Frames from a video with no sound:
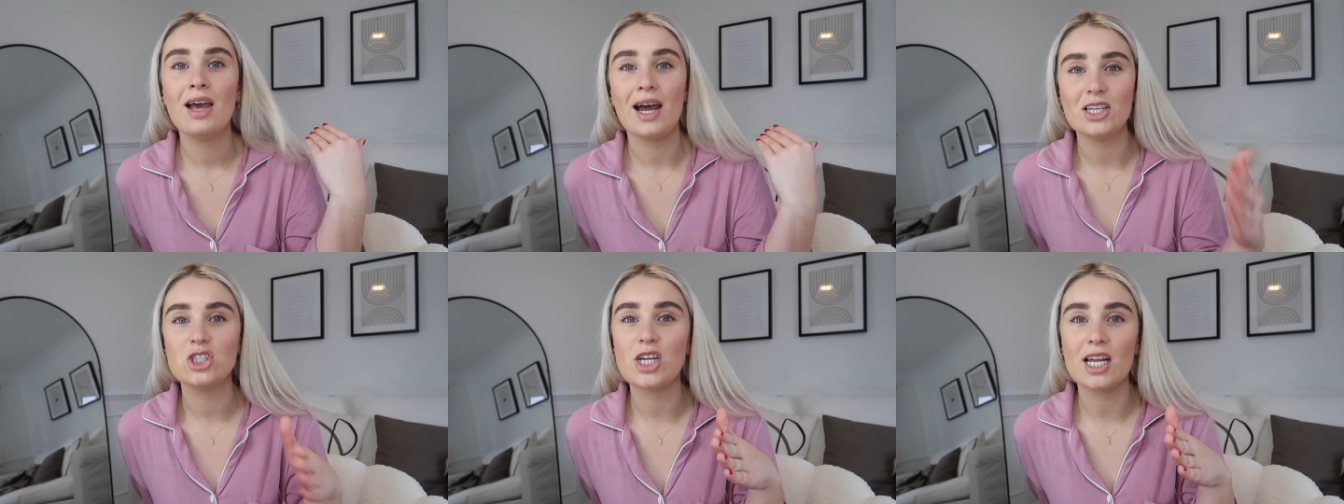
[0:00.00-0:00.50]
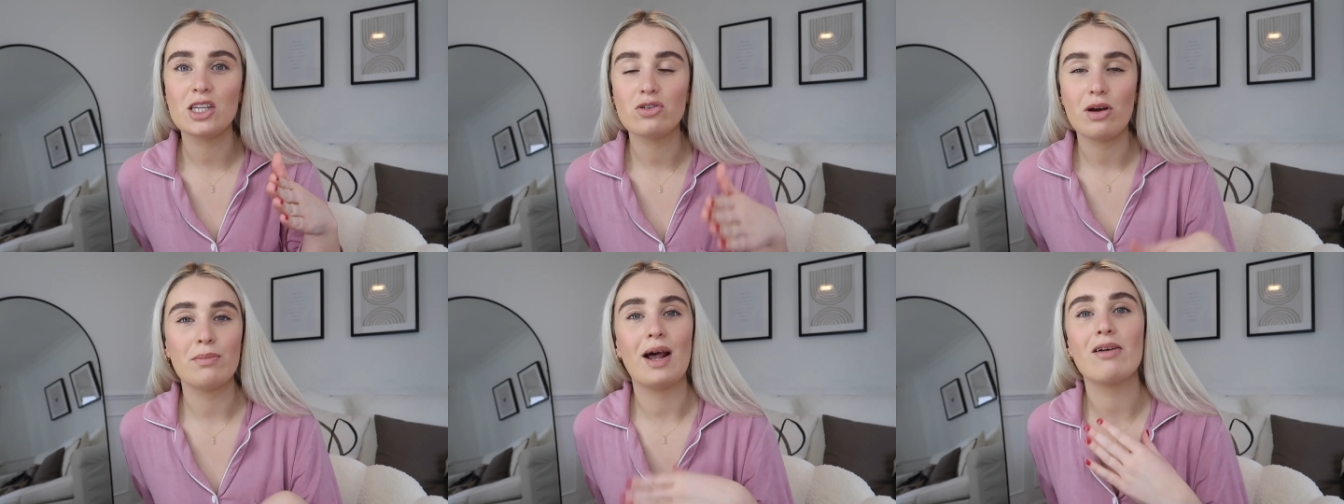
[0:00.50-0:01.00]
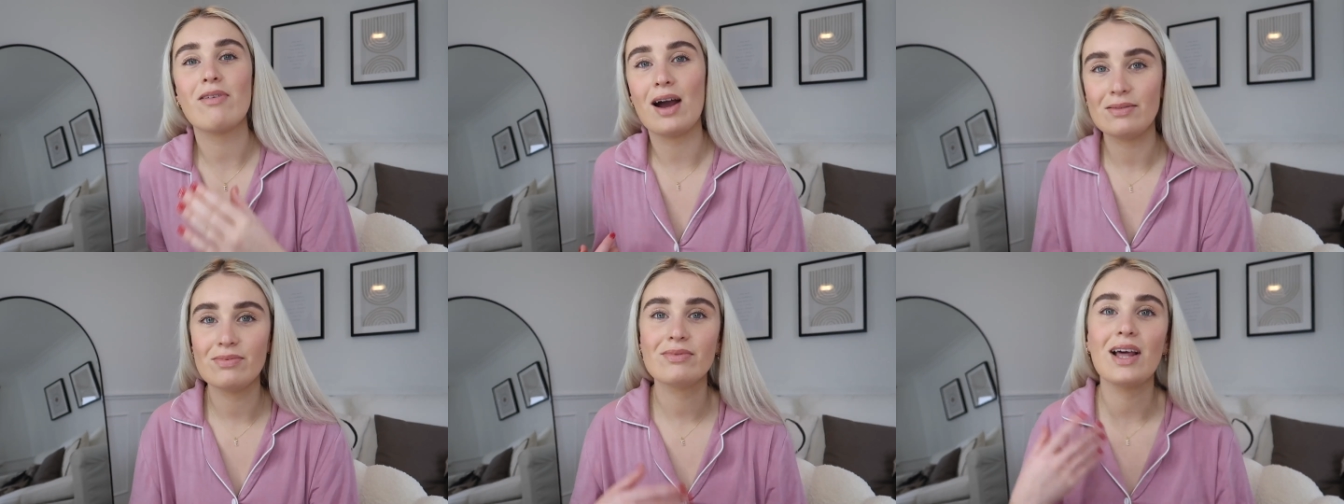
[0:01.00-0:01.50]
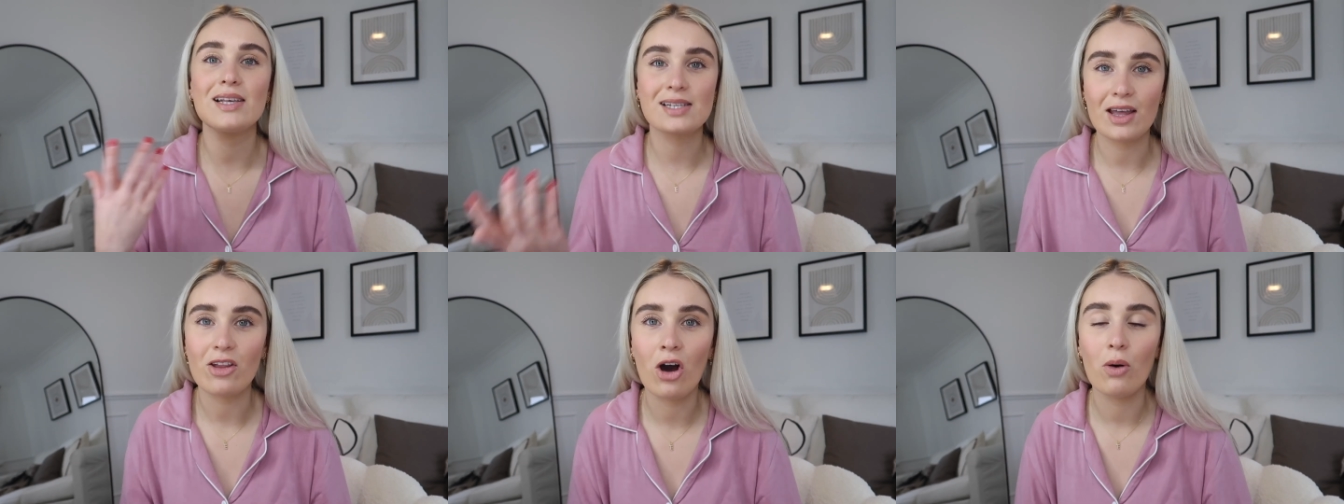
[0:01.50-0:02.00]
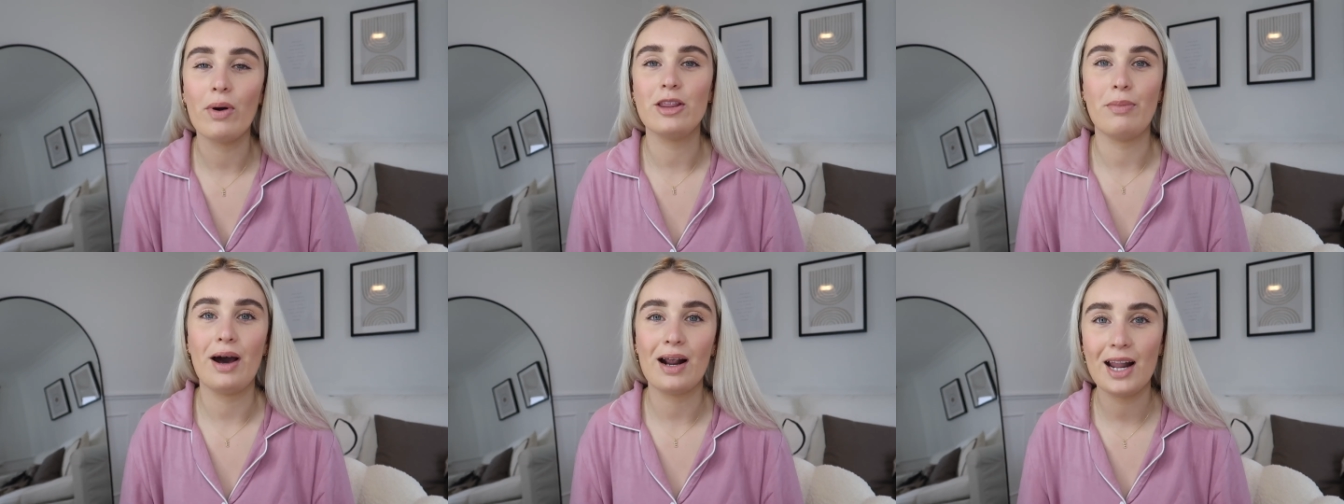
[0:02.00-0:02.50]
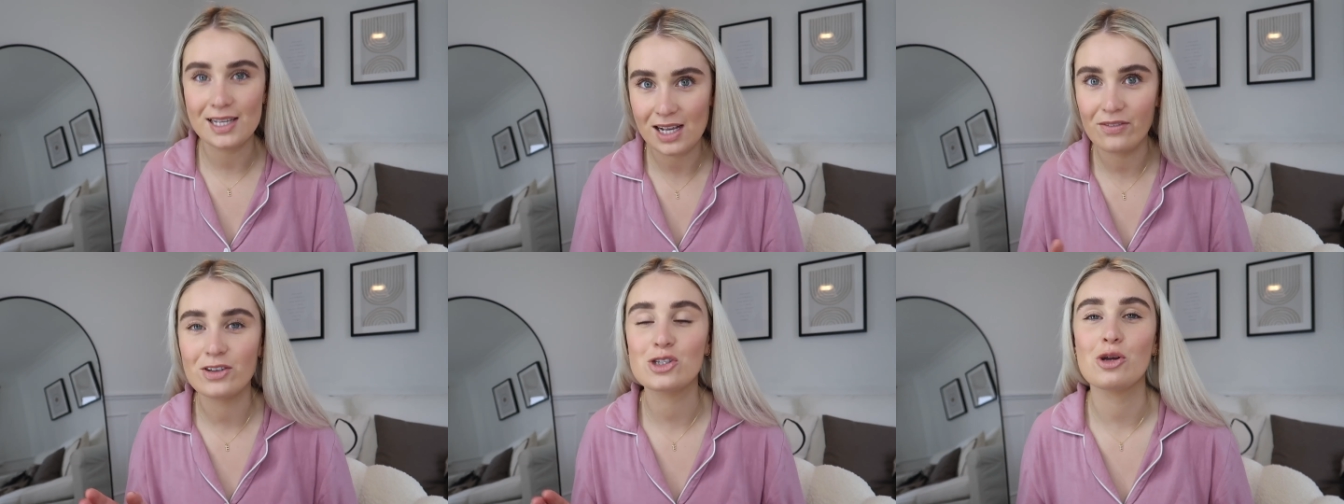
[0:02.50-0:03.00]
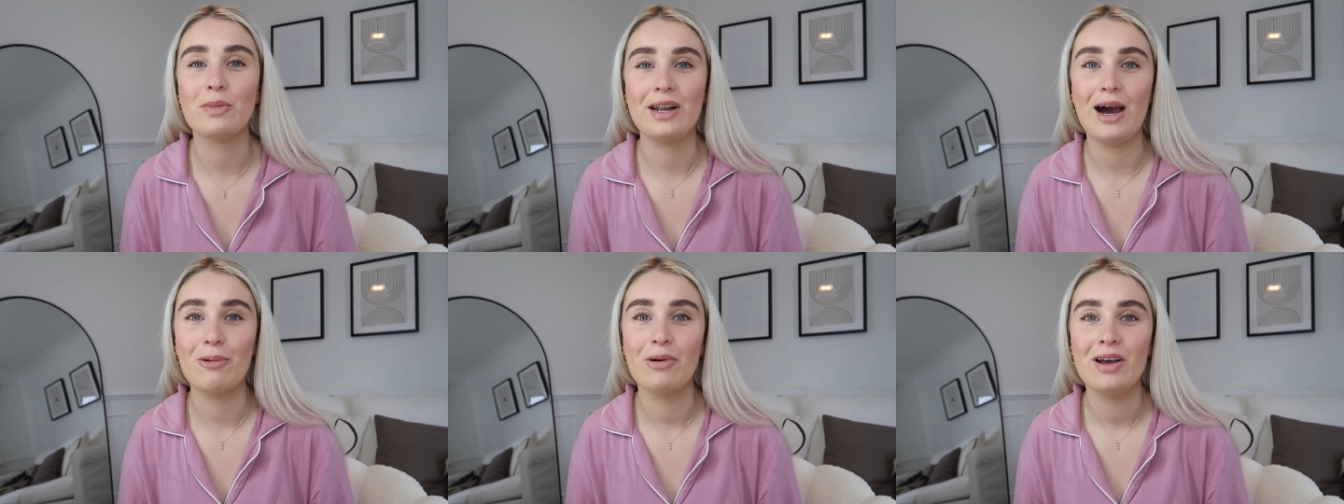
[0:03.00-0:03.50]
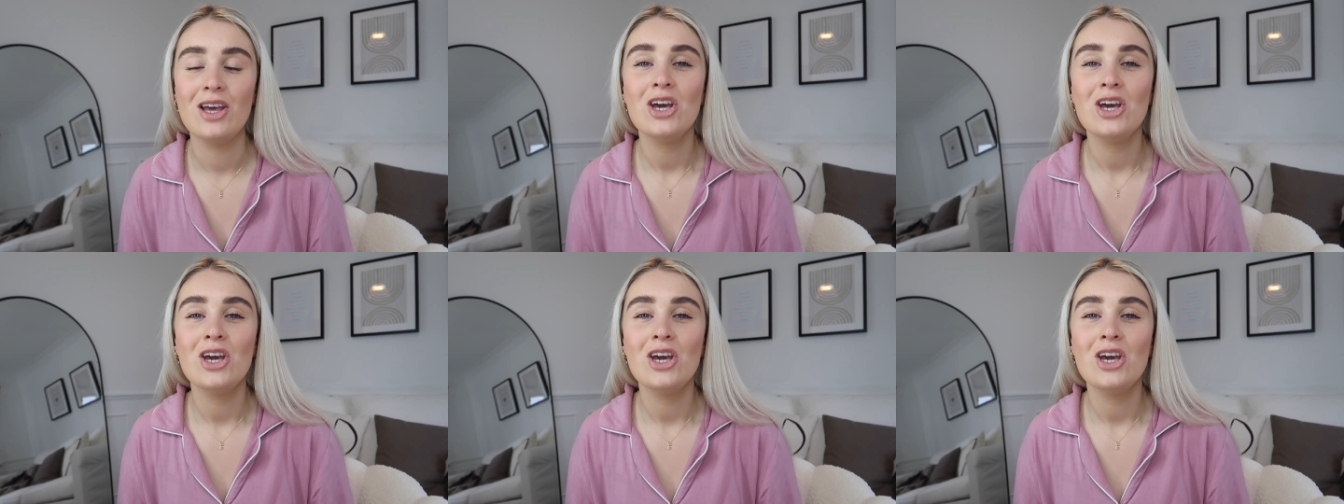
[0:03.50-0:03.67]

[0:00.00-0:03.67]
and it's January, I'm like, right, let's get the hot weather back, let's have it summer now.